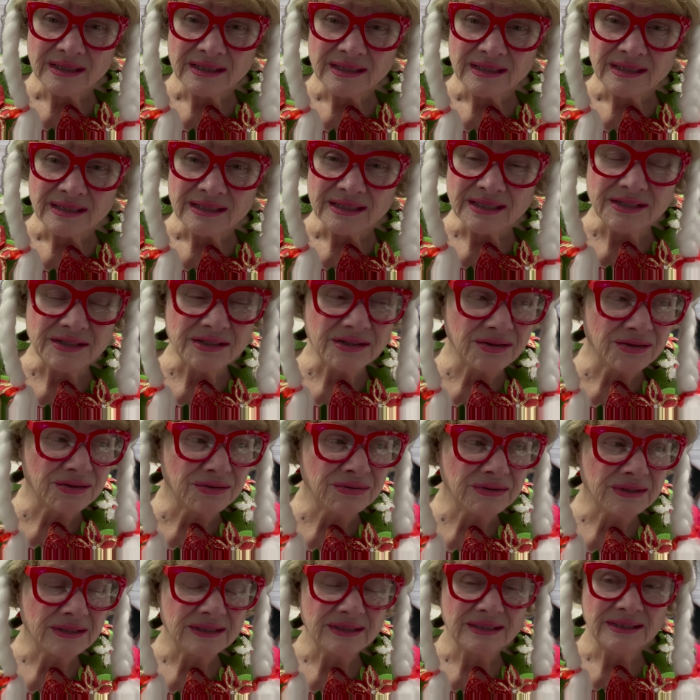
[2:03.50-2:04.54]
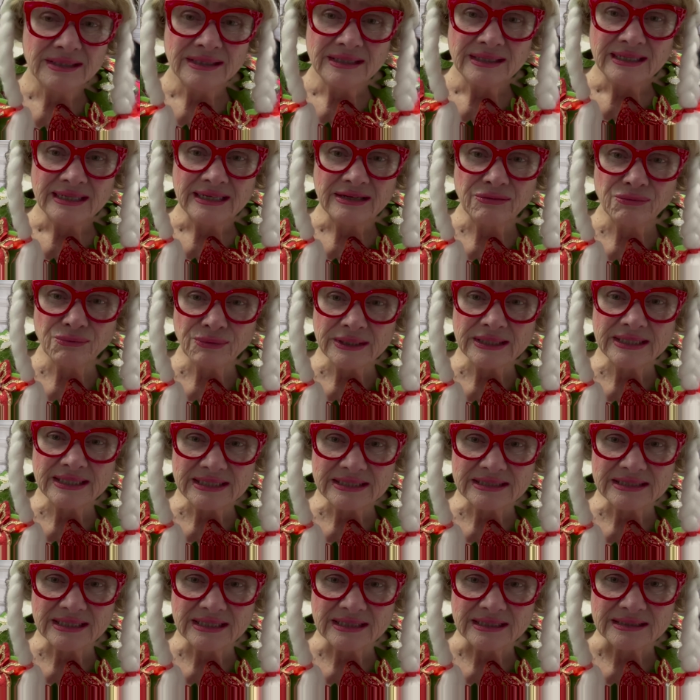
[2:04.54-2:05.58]
It really
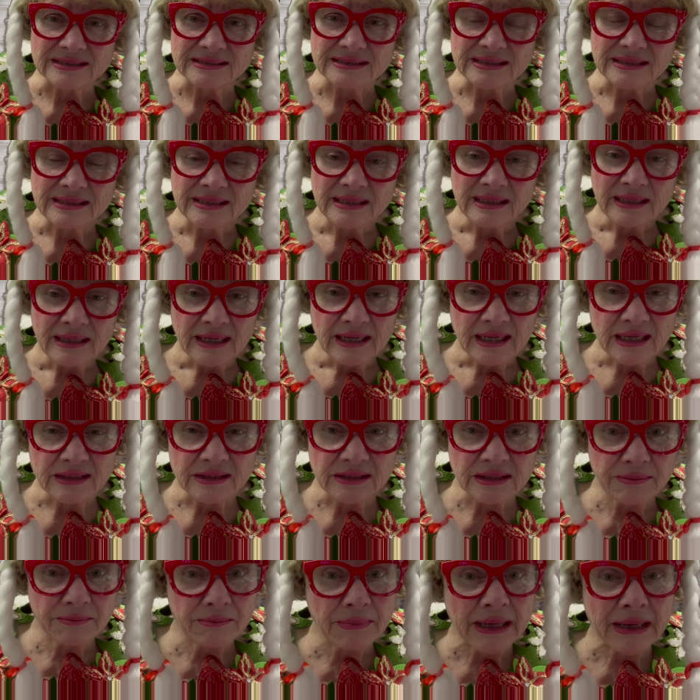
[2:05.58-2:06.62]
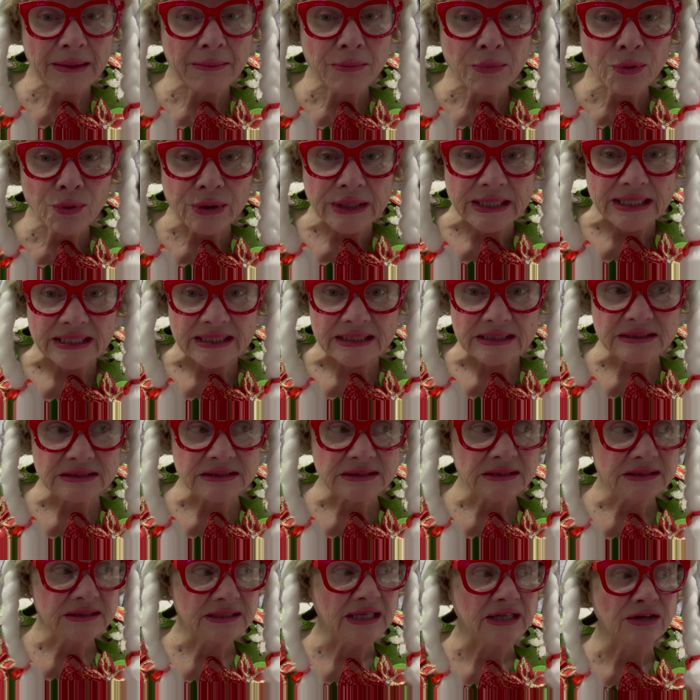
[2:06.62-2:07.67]
does. And the
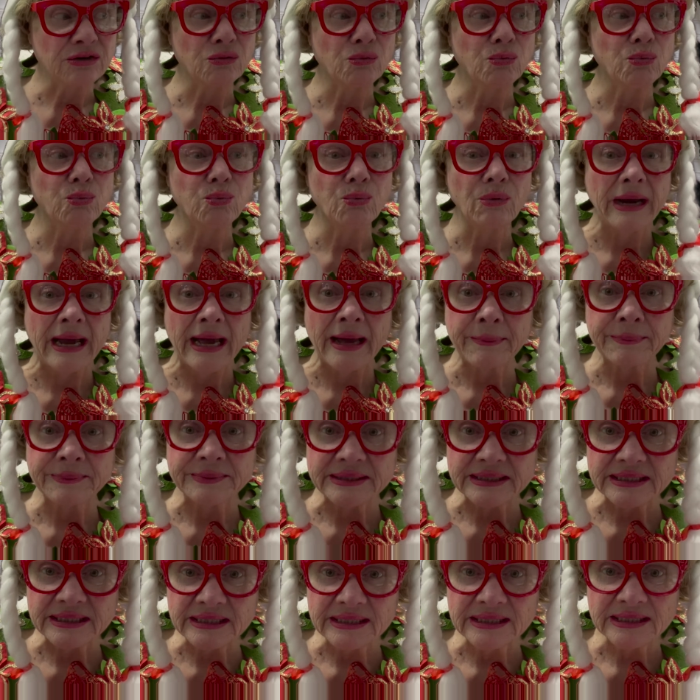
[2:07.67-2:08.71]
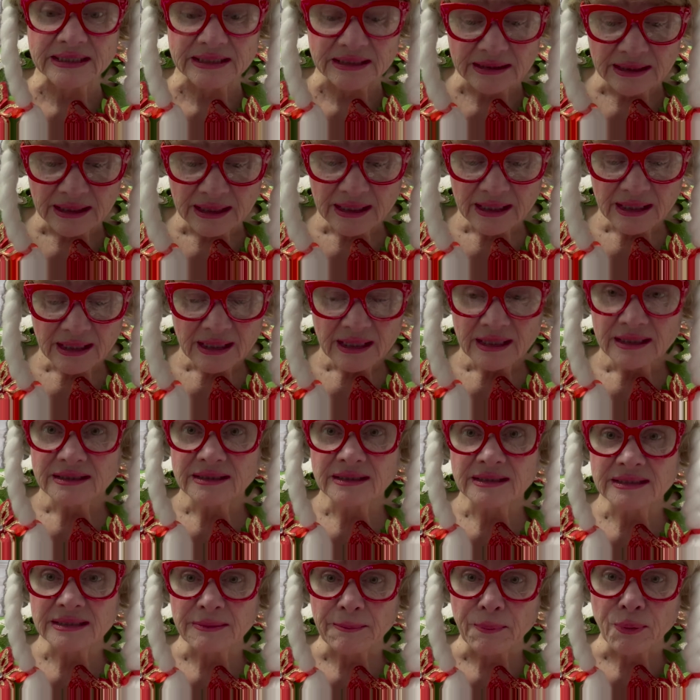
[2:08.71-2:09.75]
memories that are wrapped in
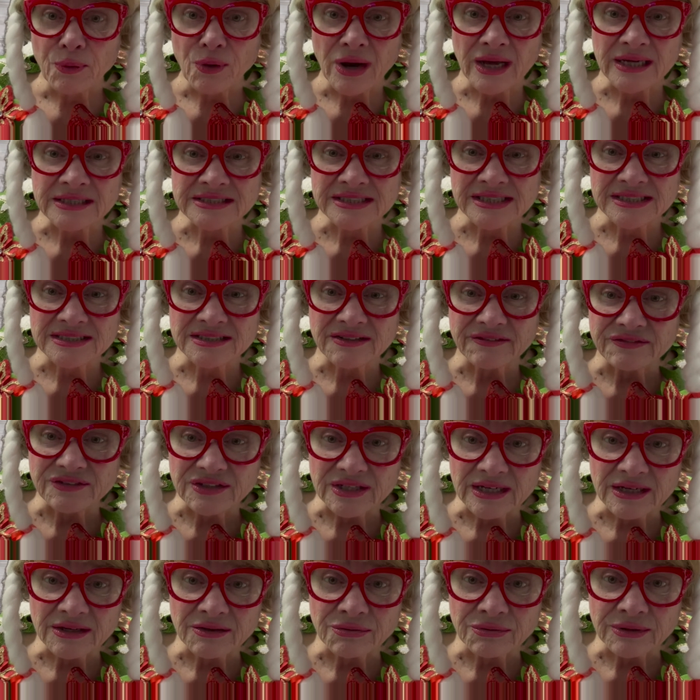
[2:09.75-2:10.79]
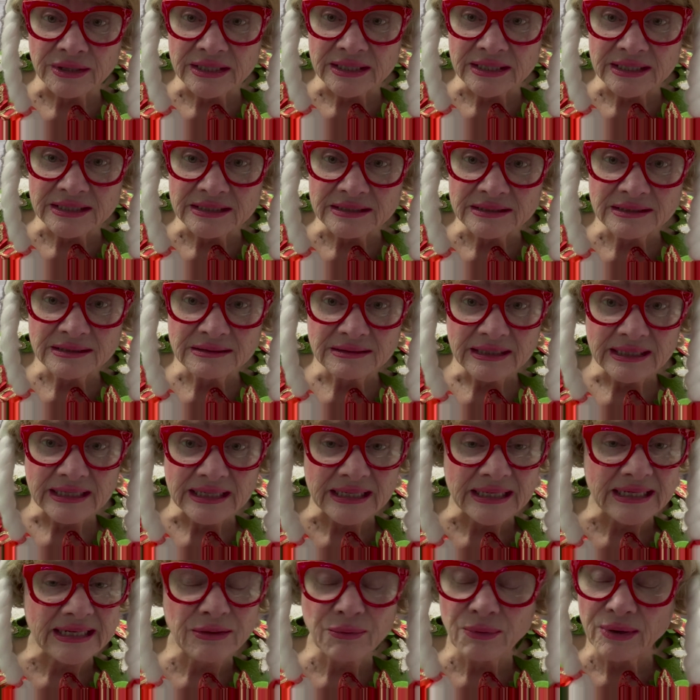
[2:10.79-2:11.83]
the process of decorating,
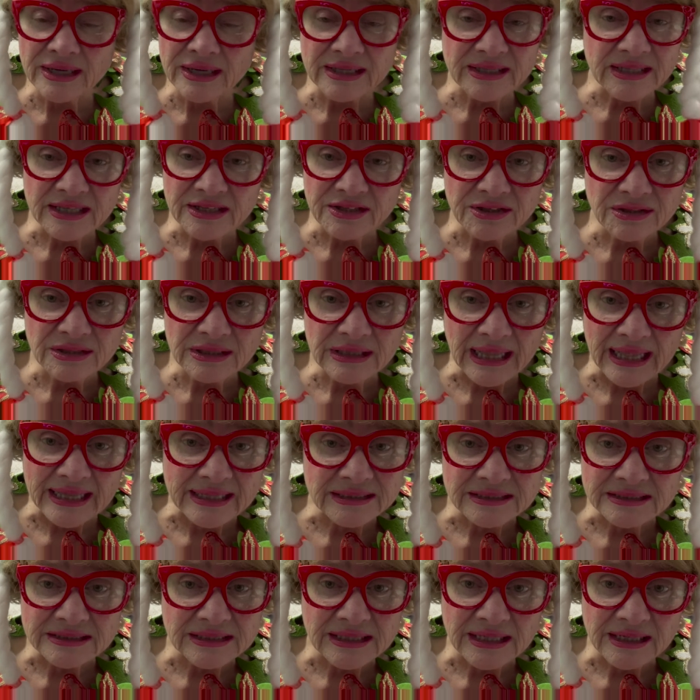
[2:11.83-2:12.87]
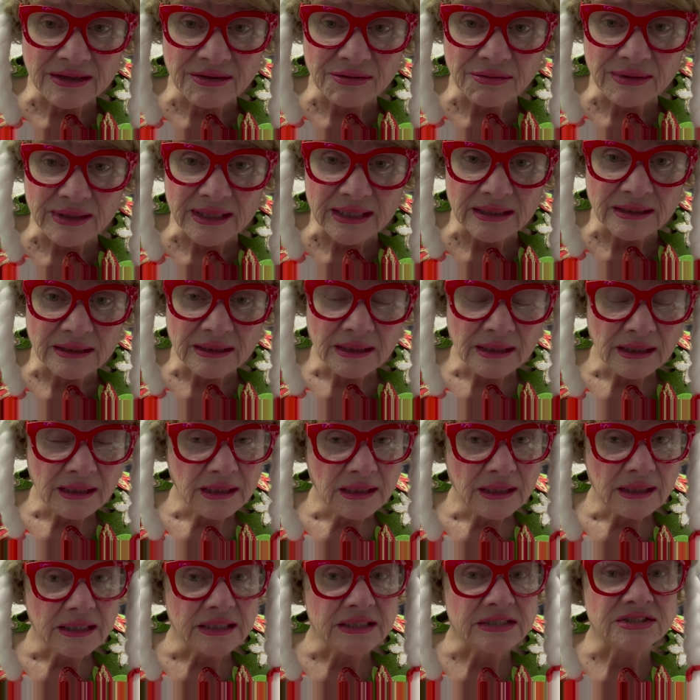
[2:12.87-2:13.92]
any way that you like to decorate,
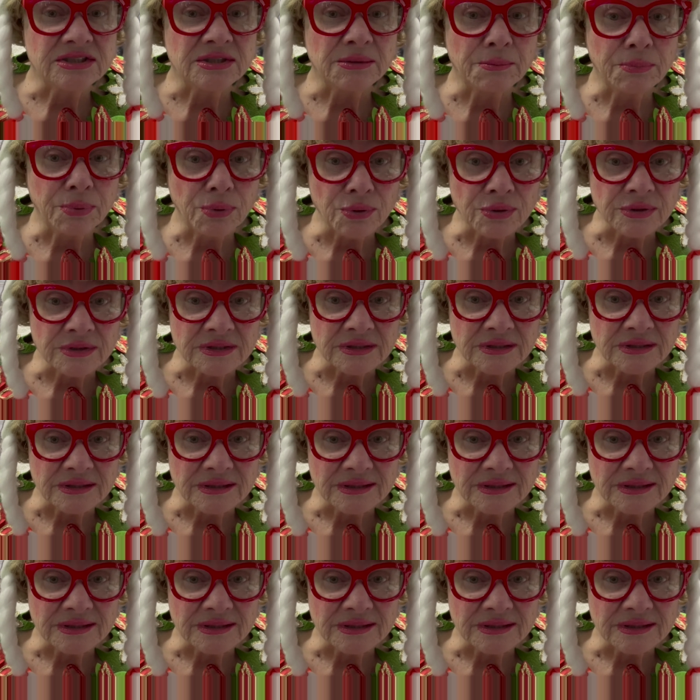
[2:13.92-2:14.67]
is important.